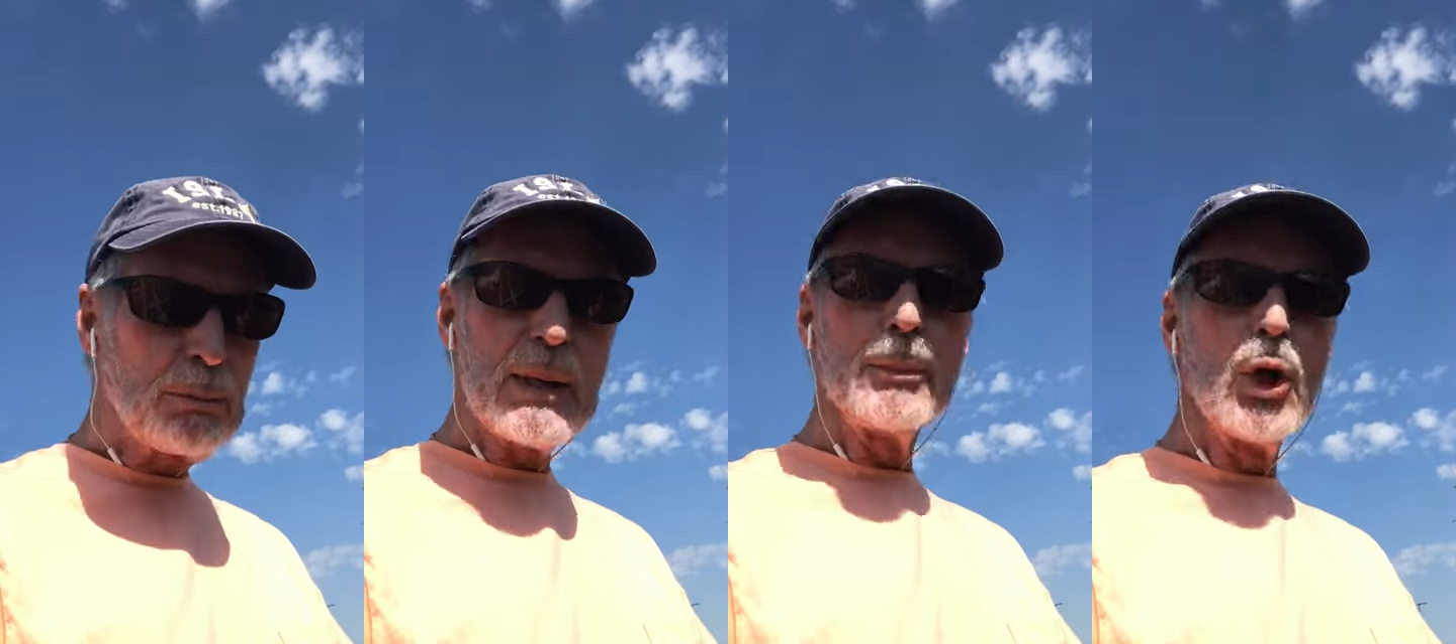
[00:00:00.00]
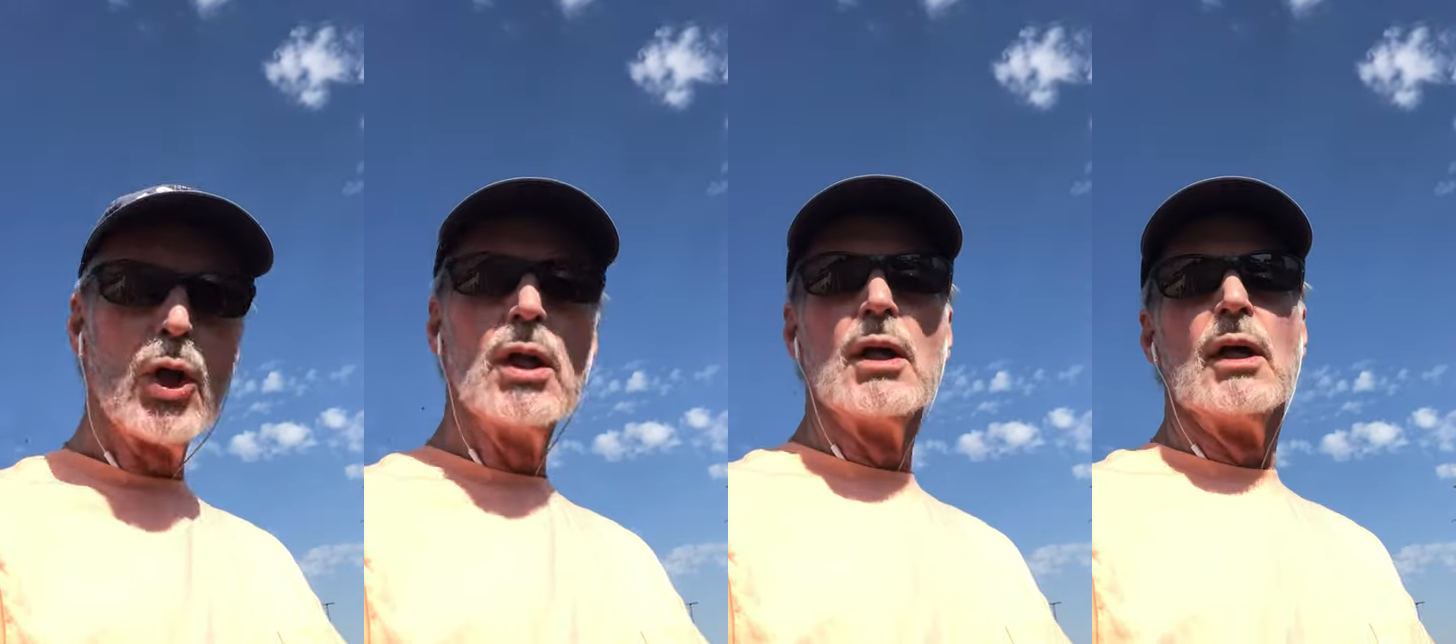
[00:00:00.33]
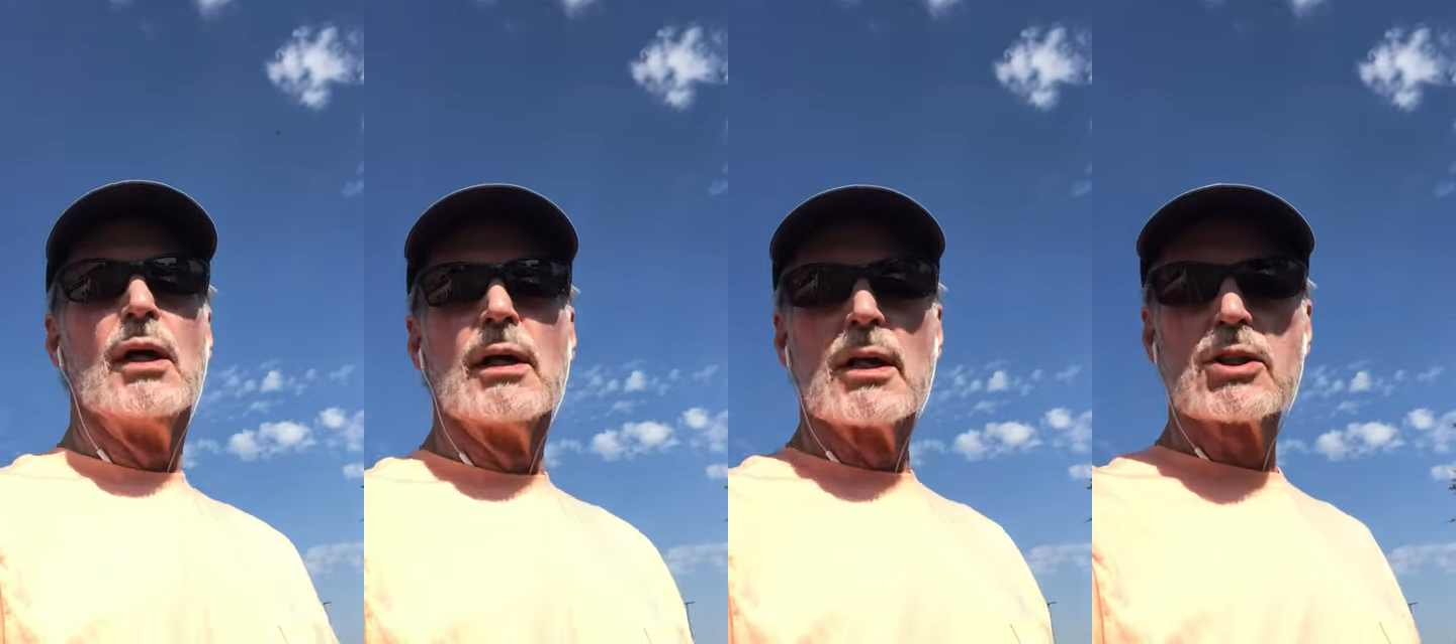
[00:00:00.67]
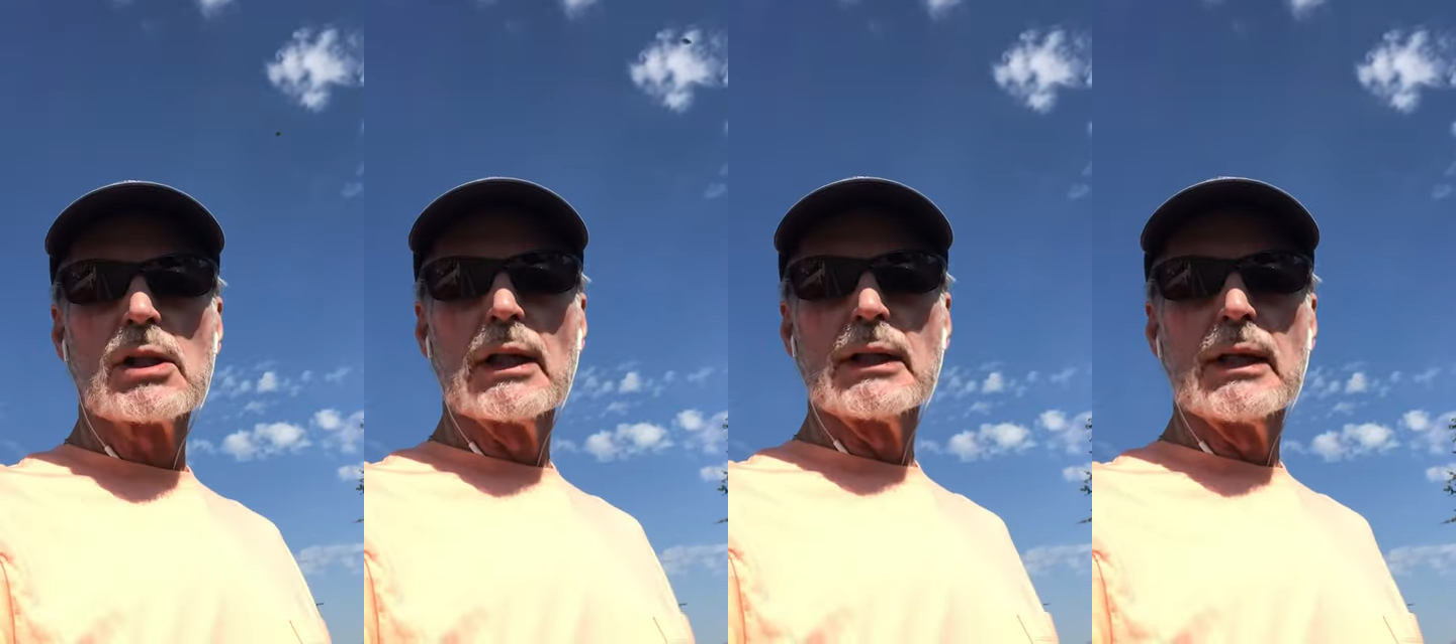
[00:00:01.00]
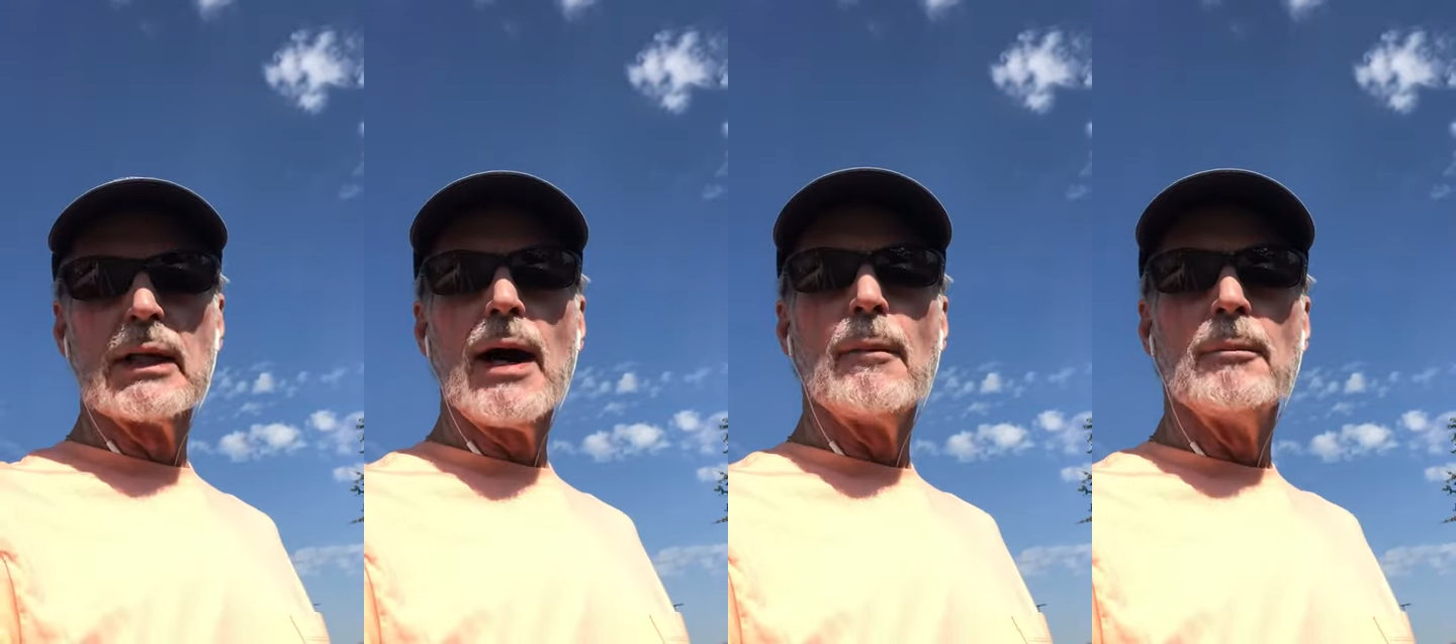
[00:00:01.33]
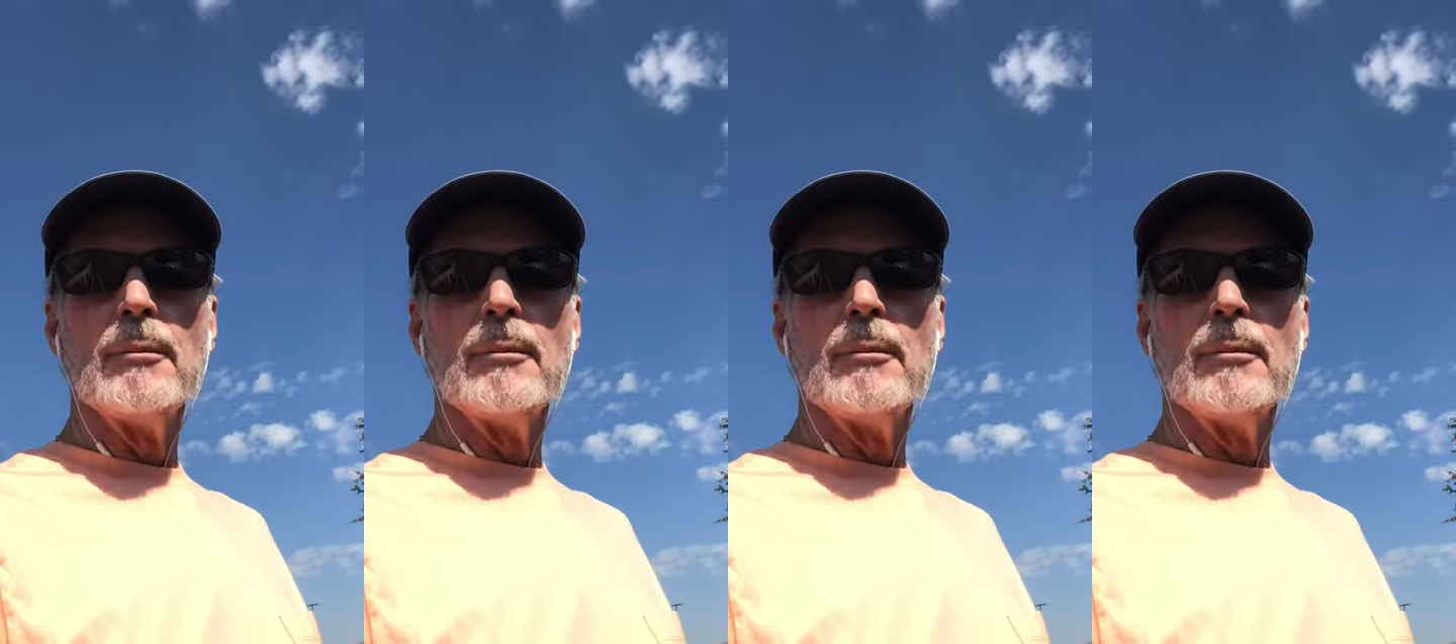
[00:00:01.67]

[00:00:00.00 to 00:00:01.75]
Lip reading: people. Let's clean it up.